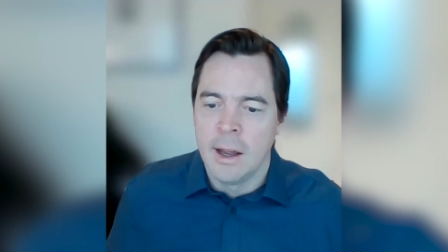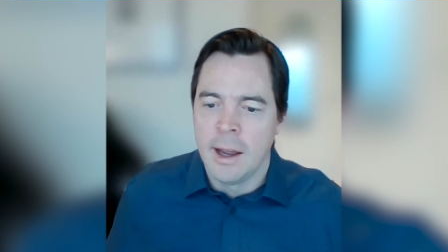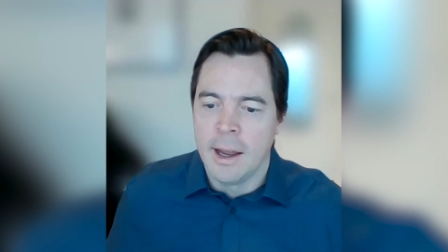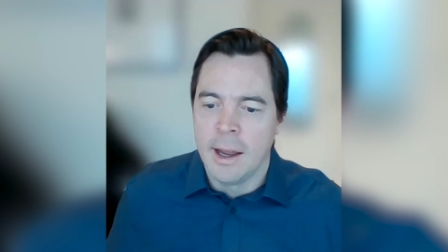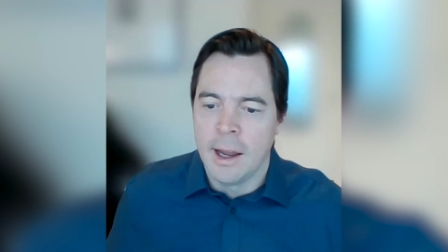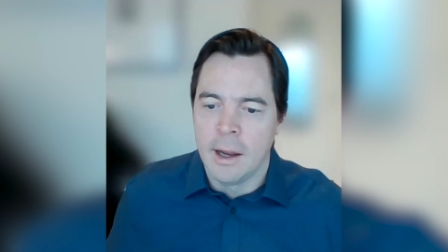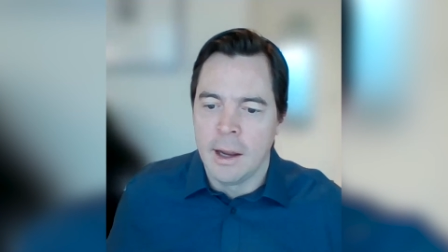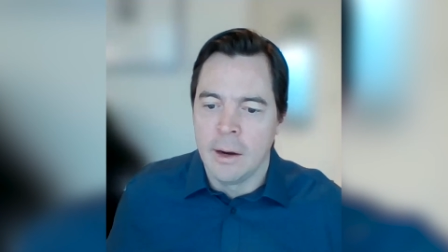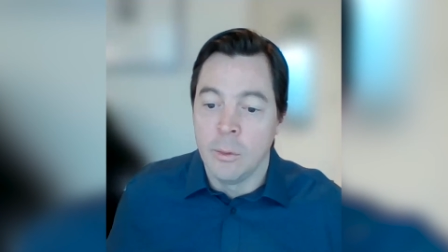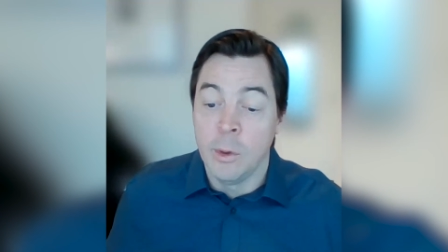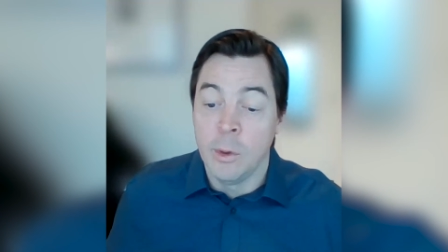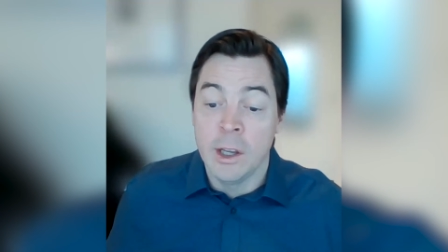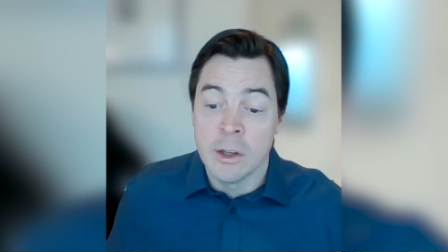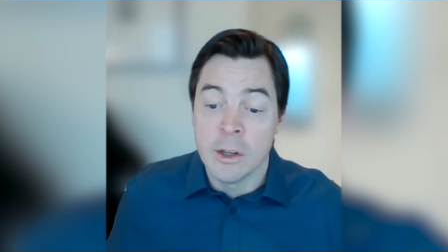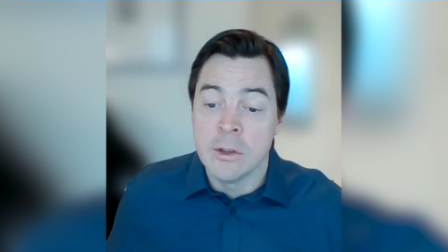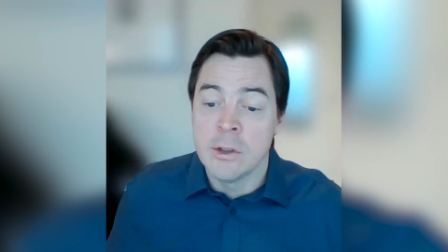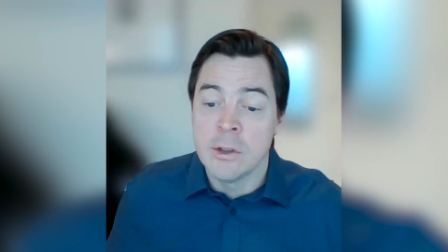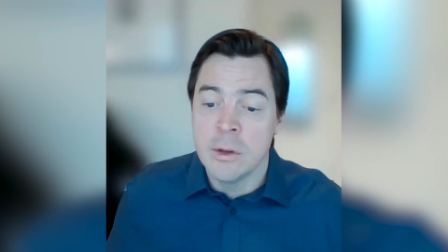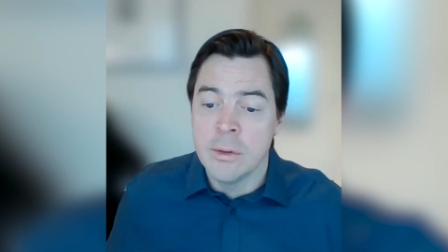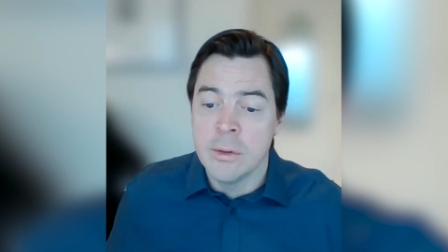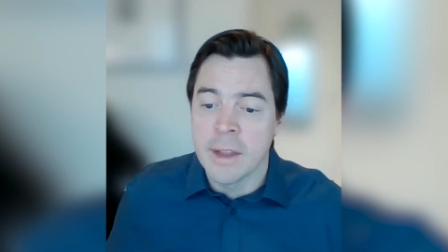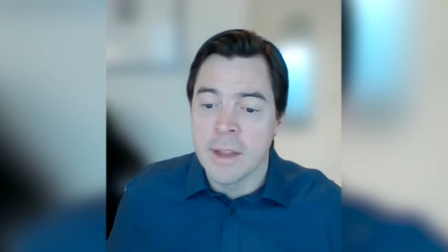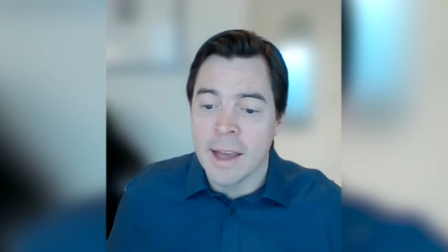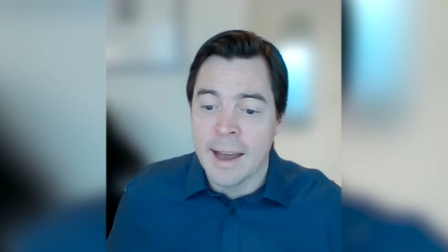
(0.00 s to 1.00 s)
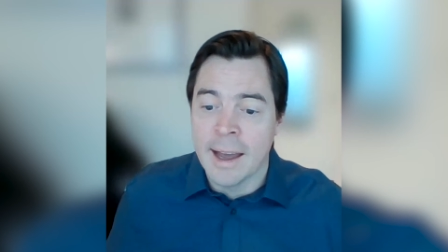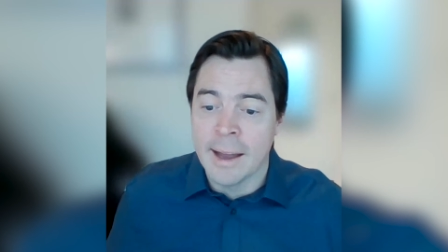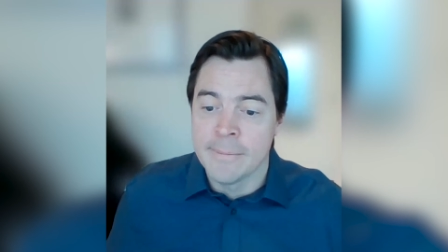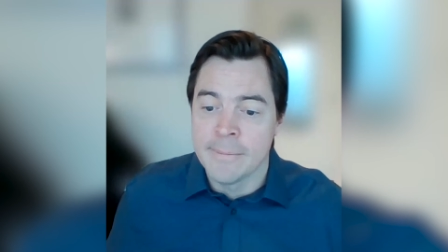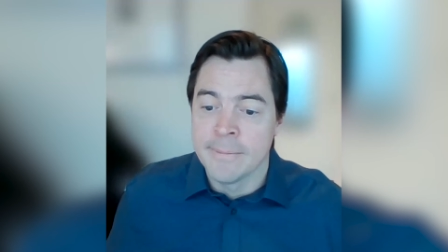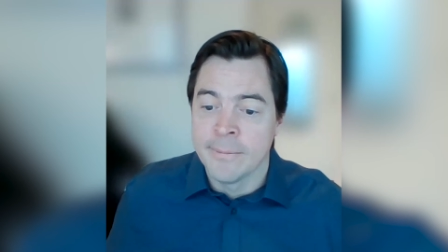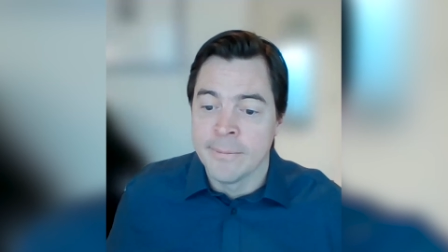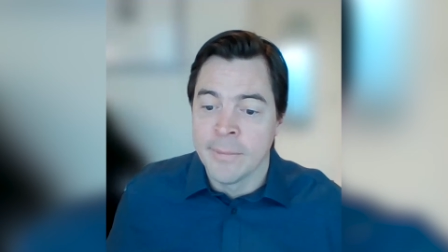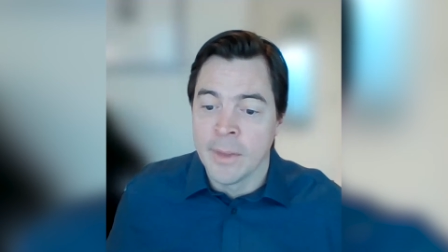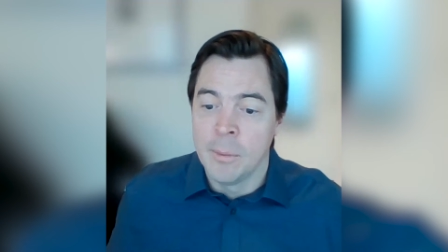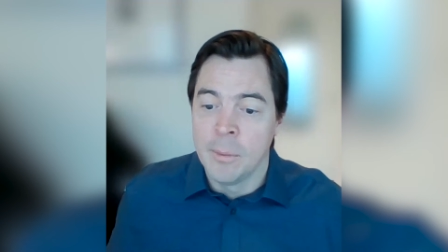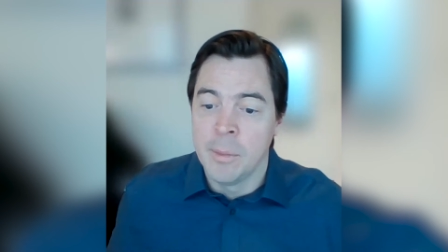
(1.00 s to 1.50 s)
And we can do
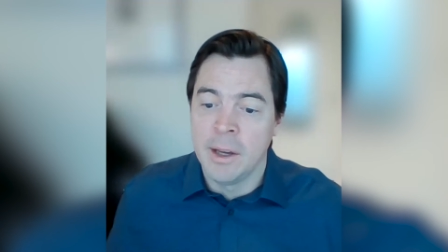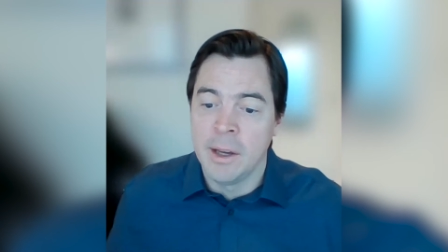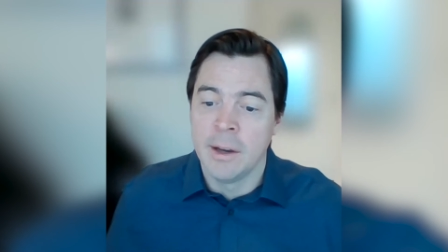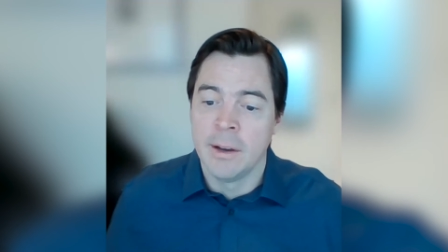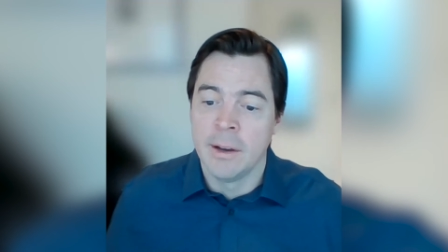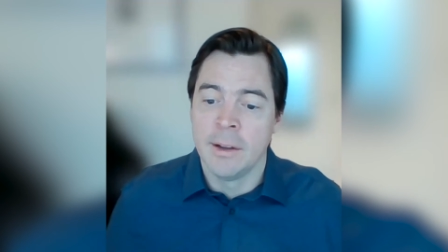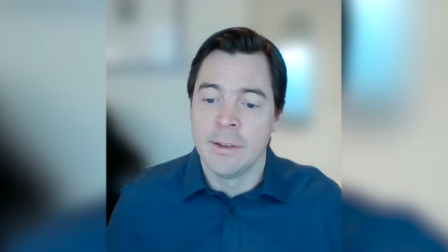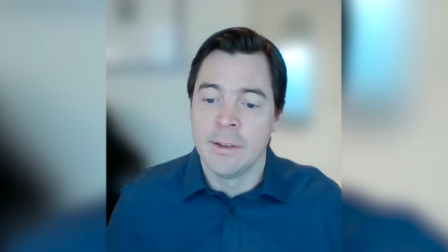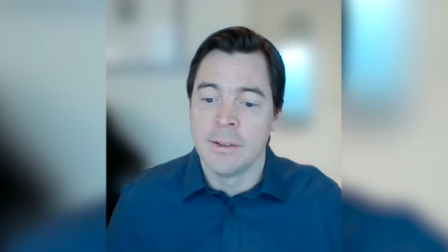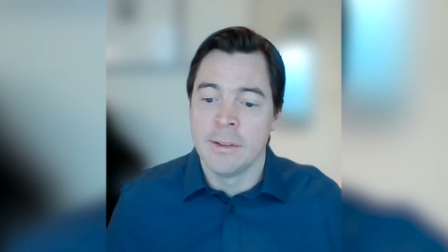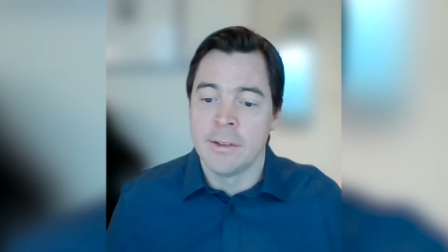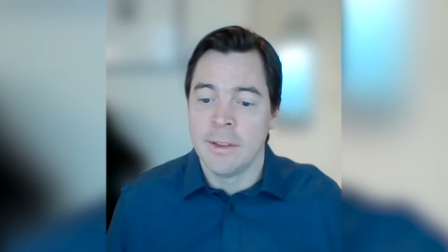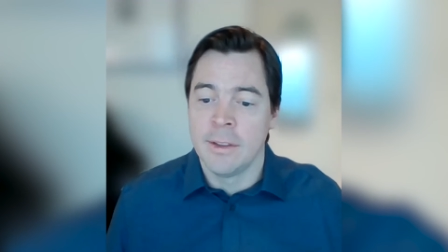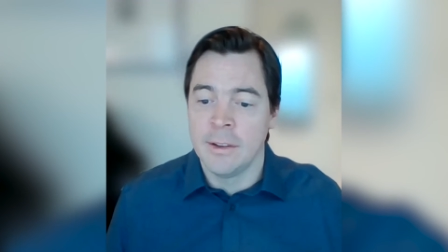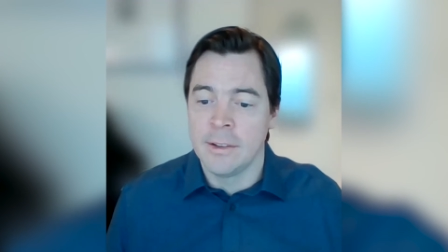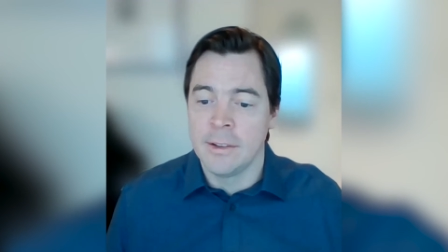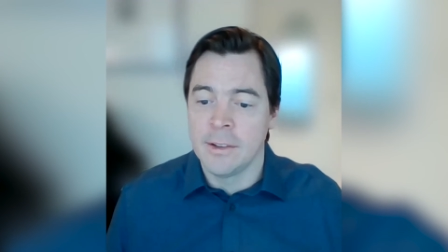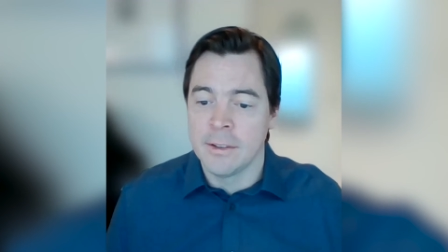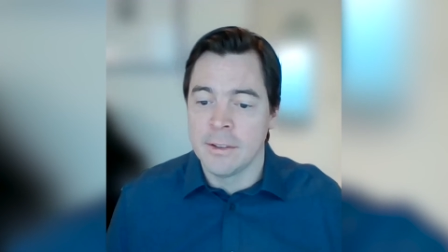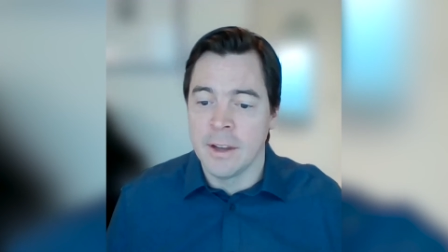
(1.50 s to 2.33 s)
that because this